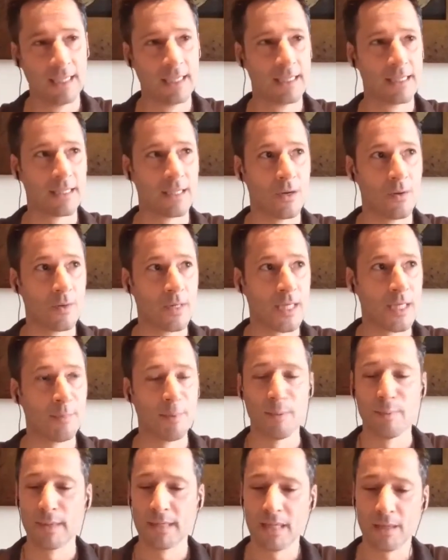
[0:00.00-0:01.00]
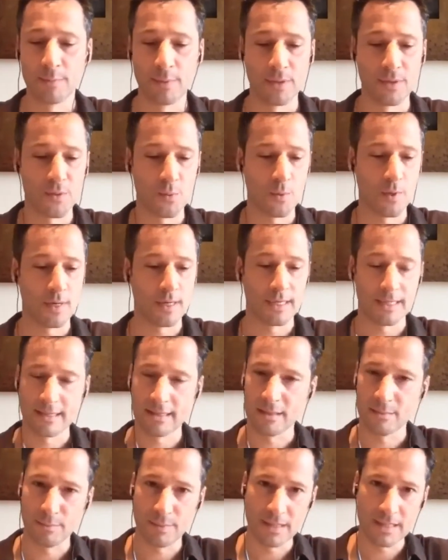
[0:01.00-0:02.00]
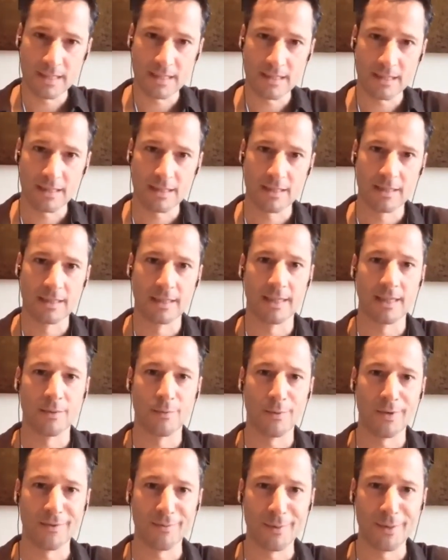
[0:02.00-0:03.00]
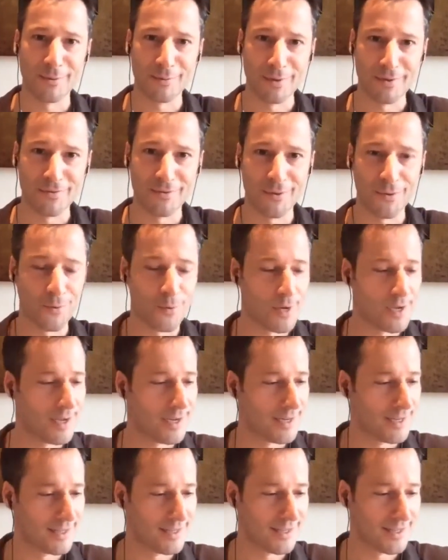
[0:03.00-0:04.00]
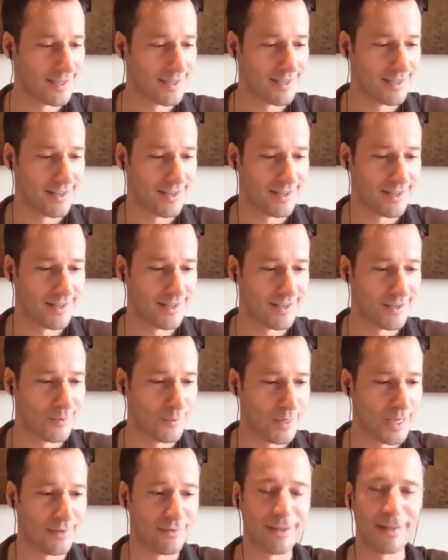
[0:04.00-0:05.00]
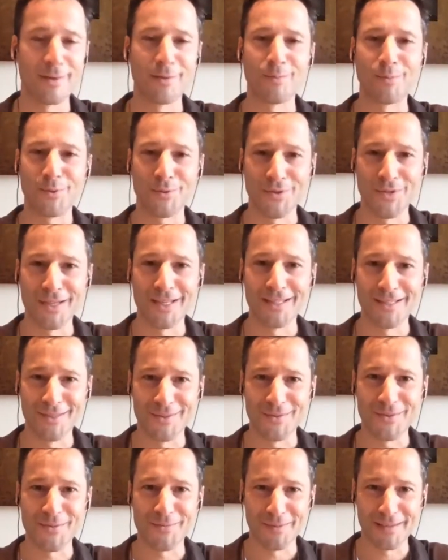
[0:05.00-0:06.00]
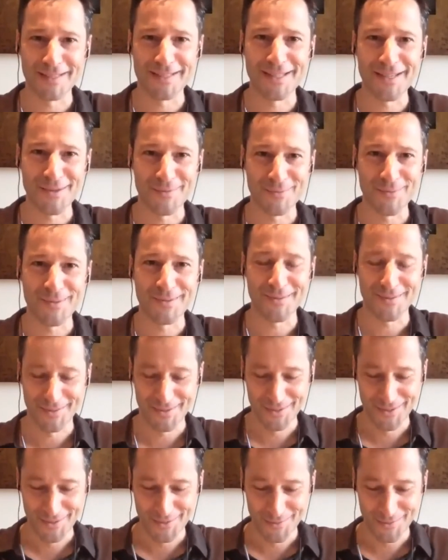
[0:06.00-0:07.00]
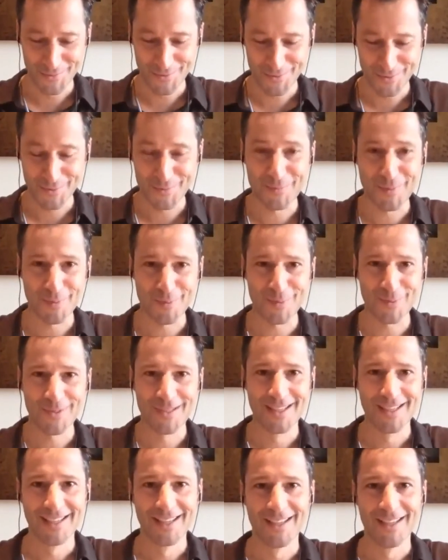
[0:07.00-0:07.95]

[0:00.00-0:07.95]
So keep in mind that because we're an existing business and we have been around for a while, and we have had the opportunity to spend time with good people,